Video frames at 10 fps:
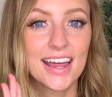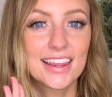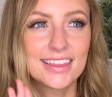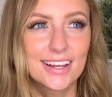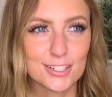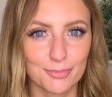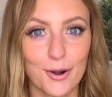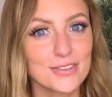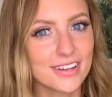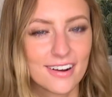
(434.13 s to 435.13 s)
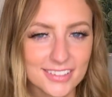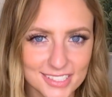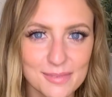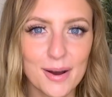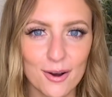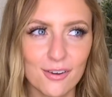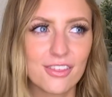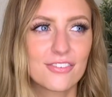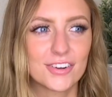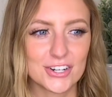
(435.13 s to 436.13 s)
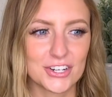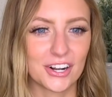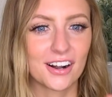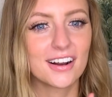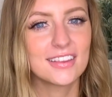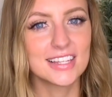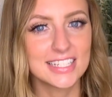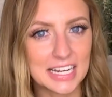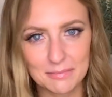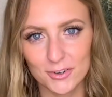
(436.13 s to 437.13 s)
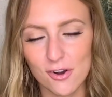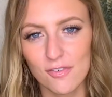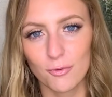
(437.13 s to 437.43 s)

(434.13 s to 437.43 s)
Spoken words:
there's pros and cons to both, for sure. The ditty move